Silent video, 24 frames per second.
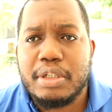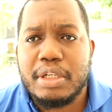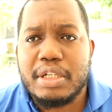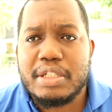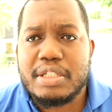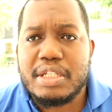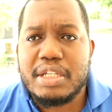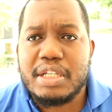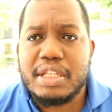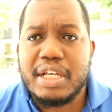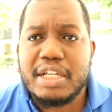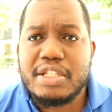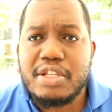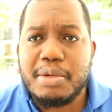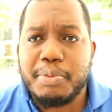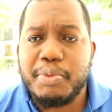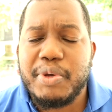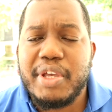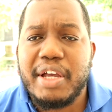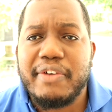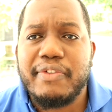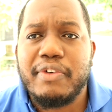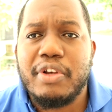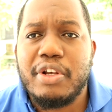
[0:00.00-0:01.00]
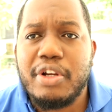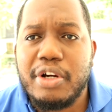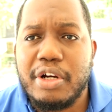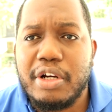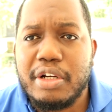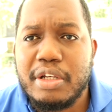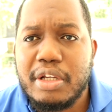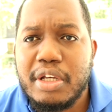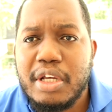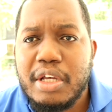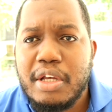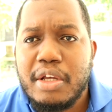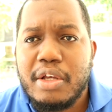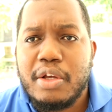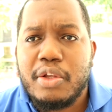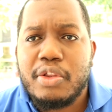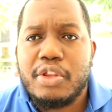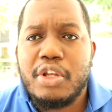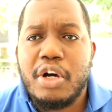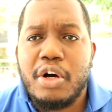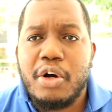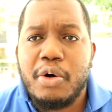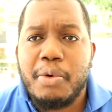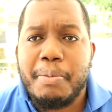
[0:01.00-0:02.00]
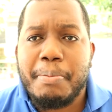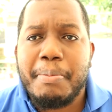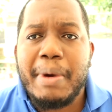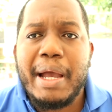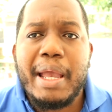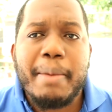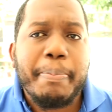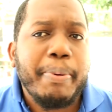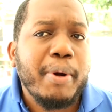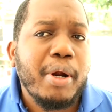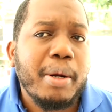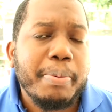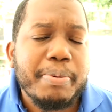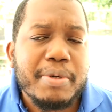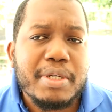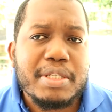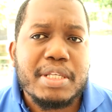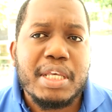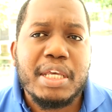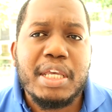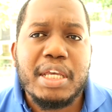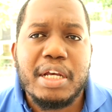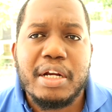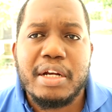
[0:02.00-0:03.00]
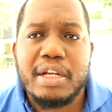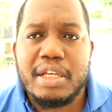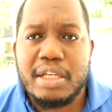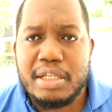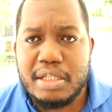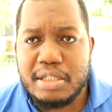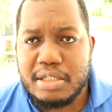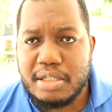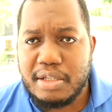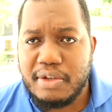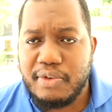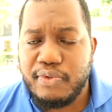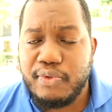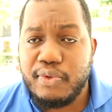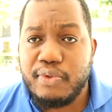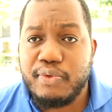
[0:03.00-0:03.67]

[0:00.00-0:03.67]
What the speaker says: You see, that's something you have to learn. Now, my purpose here is